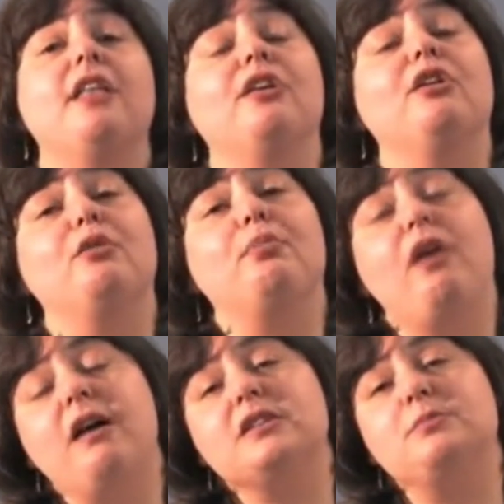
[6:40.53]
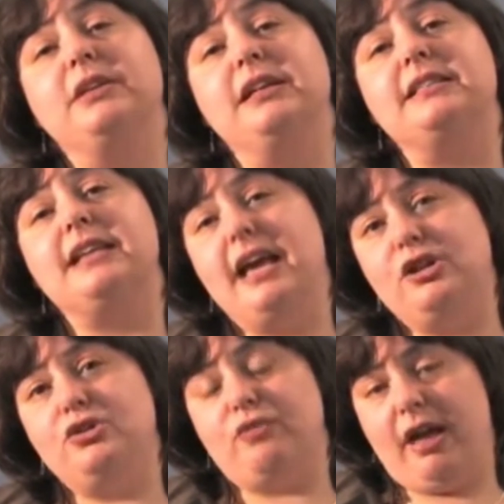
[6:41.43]
There are approximately
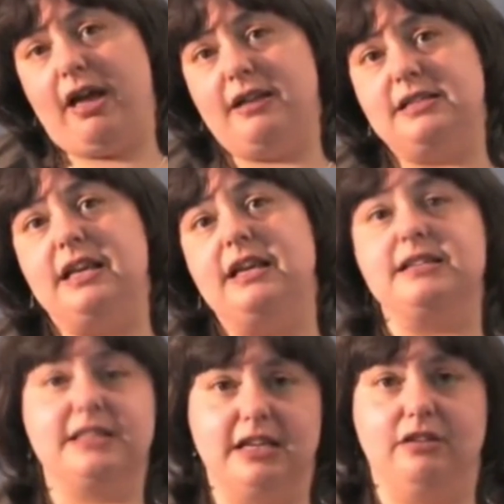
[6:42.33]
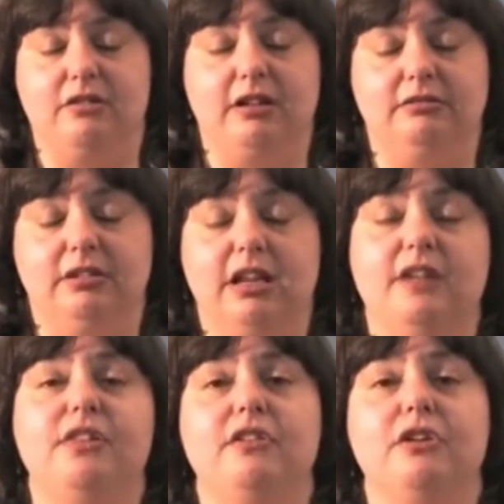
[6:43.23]
10 drags in a cigarette, and
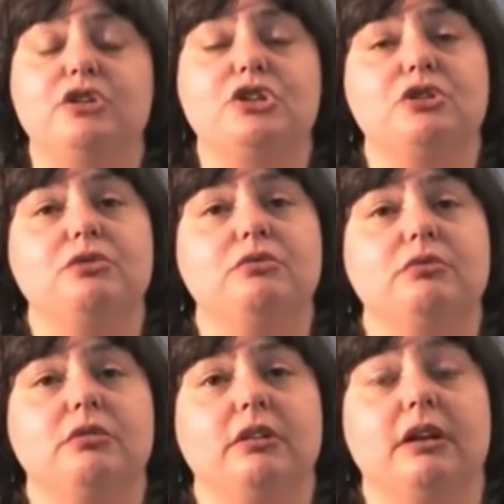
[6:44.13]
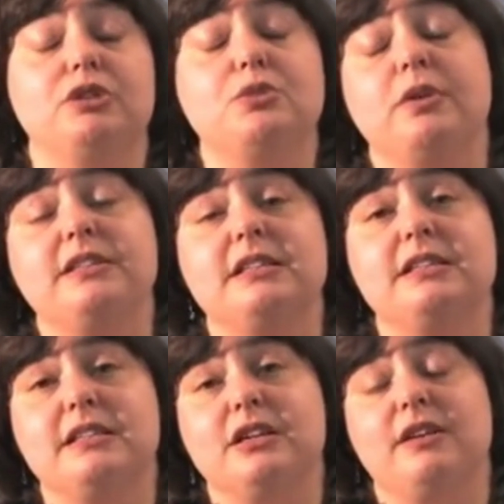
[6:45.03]
if there are 20
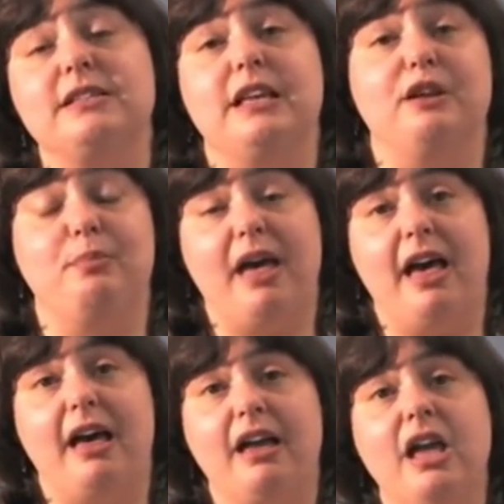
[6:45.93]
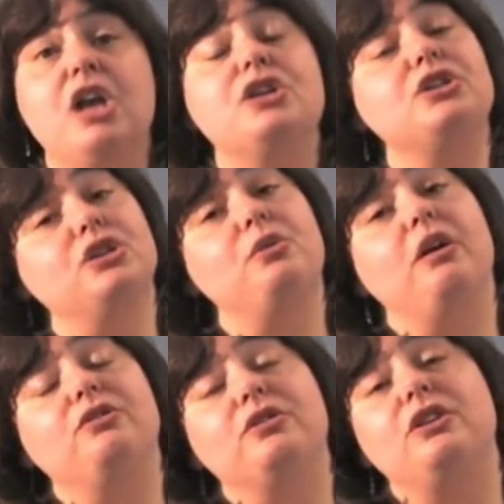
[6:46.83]
cigarettes in a pack,
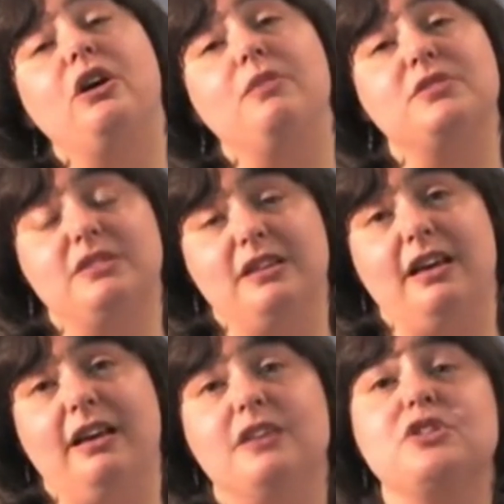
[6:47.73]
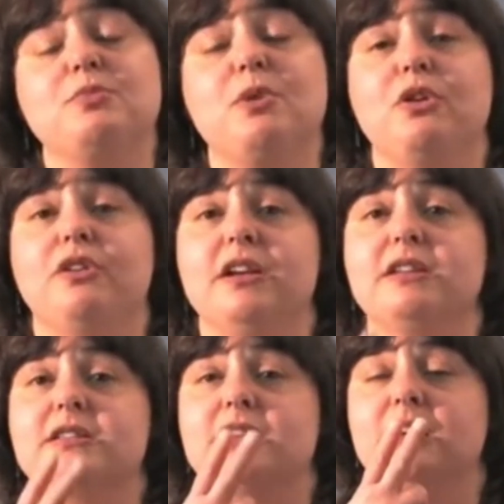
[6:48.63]
200 times a day, a smoker
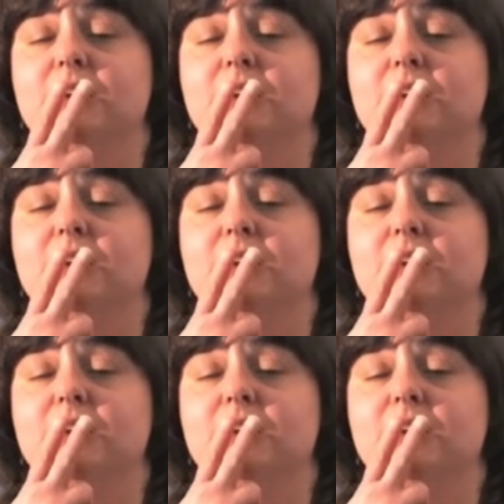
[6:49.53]
is